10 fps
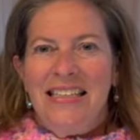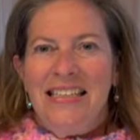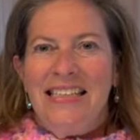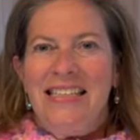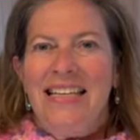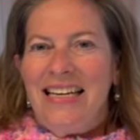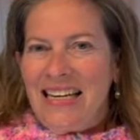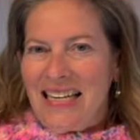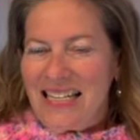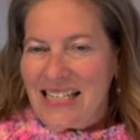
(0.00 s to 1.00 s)
knit it
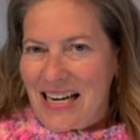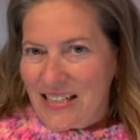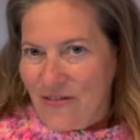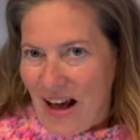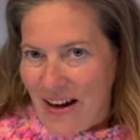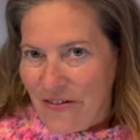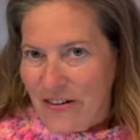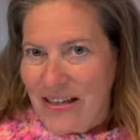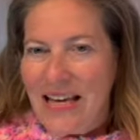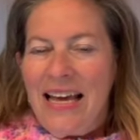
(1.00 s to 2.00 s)
in a size 5.
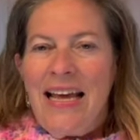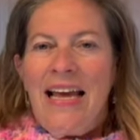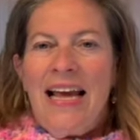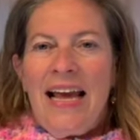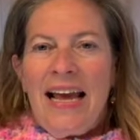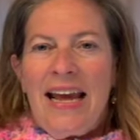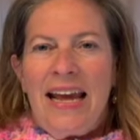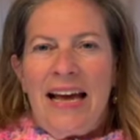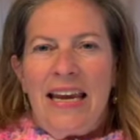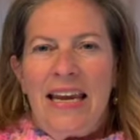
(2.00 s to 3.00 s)

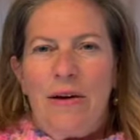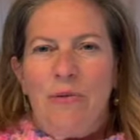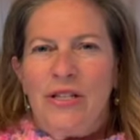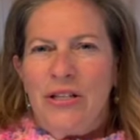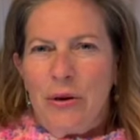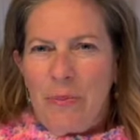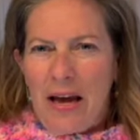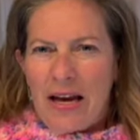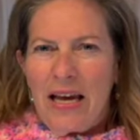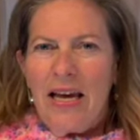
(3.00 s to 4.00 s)
And it was too
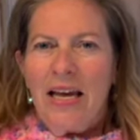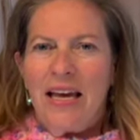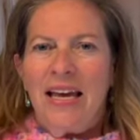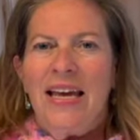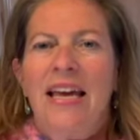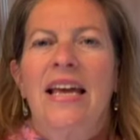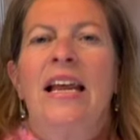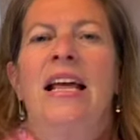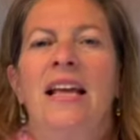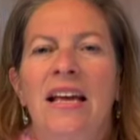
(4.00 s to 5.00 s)
big. It
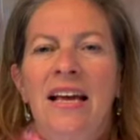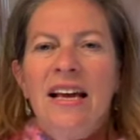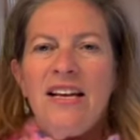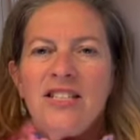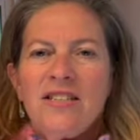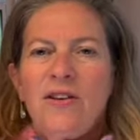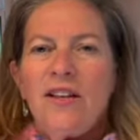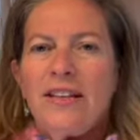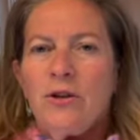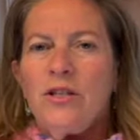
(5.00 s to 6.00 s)
just felt
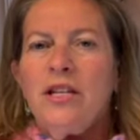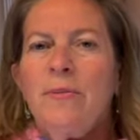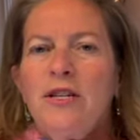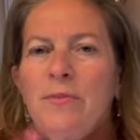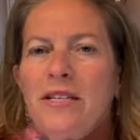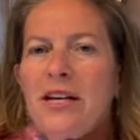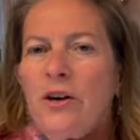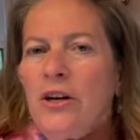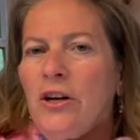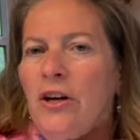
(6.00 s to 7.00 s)
like there was too much
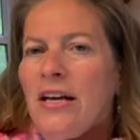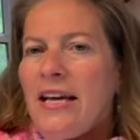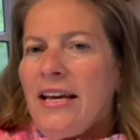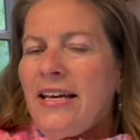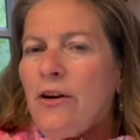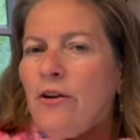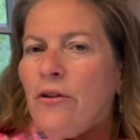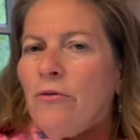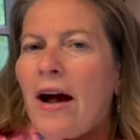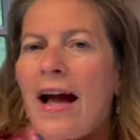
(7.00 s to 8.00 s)
material here at
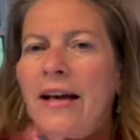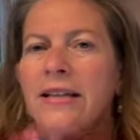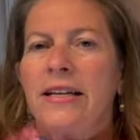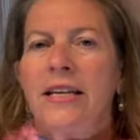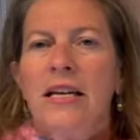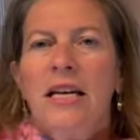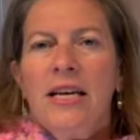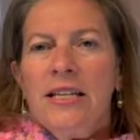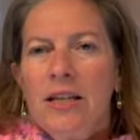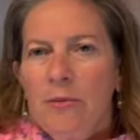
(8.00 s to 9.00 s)
the raglan,
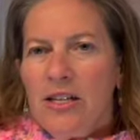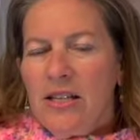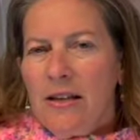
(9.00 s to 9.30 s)
too much in the